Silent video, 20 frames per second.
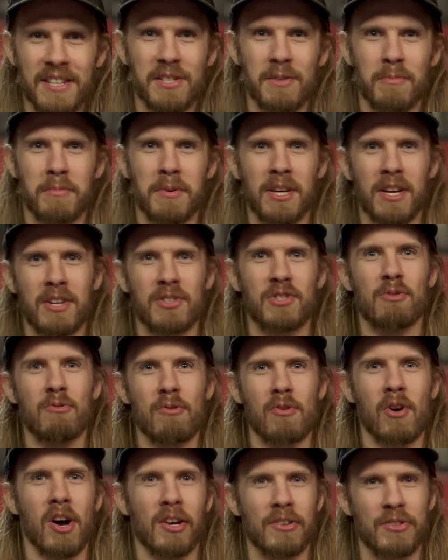it because you
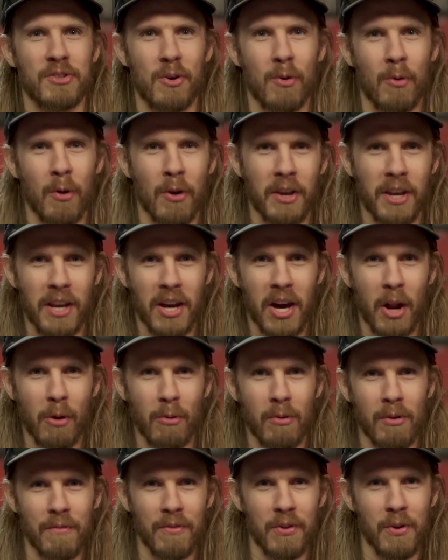were also working on
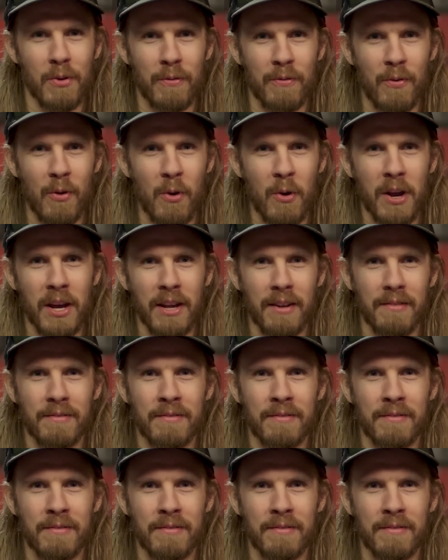a review for it?